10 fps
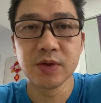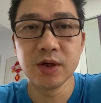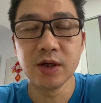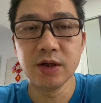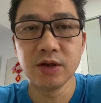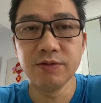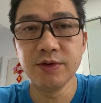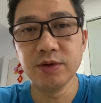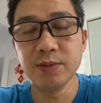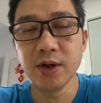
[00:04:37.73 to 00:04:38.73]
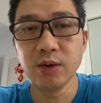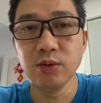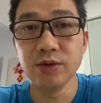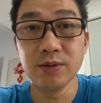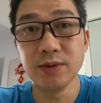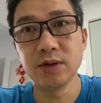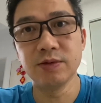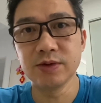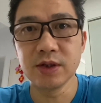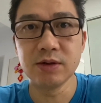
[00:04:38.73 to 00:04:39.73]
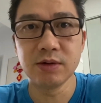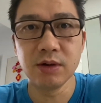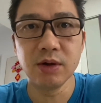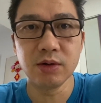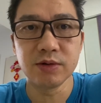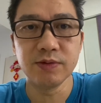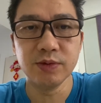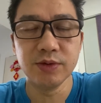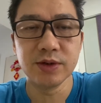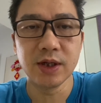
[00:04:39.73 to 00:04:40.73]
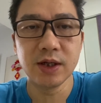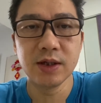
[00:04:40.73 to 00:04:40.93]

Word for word: Uh, you can filter by author, but obviously there's lots of authors there.